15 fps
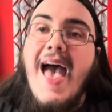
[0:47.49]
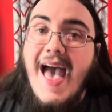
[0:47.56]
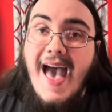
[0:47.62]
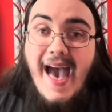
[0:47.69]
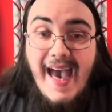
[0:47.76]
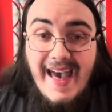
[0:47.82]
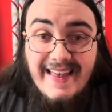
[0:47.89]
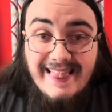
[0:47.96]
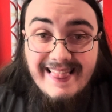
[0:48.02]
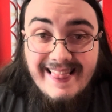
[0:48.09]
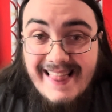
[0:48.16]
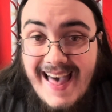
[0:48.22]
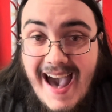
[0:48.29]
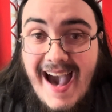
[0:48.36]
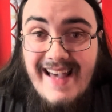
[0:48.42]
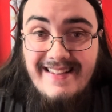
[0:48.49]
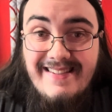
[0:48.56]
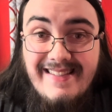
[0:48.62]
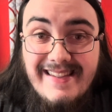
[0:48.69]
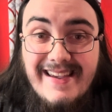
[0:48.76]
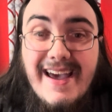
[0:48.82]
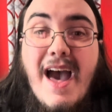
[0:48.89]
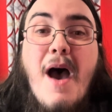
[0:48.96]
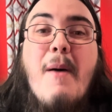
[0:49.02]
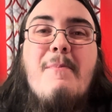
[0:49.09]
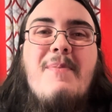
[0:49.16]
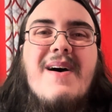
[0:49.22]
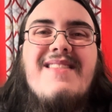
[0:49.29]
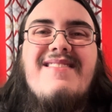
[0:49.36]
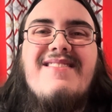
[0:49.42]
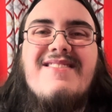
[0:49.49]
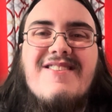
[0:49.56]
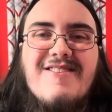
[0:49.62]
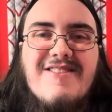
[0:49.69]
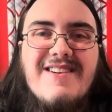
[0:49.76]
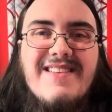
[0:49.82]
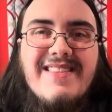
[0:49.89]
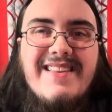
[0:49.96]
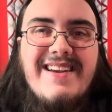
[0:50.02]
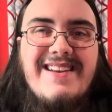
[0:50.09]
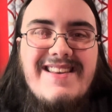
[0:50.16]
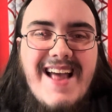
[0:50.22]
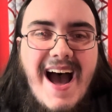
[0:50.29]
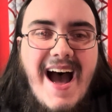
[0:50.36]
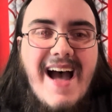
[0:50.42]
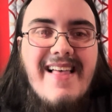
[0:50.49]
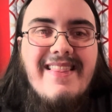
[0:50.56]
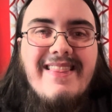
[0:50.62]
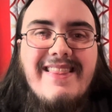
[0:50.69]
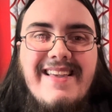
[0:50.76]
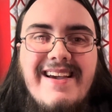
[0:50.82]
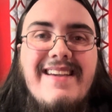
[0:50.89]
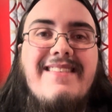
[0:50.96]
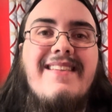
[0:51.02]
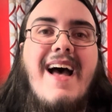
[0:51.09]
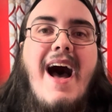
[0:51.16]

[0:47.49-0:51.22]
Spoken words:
And lastly, but certainly not least,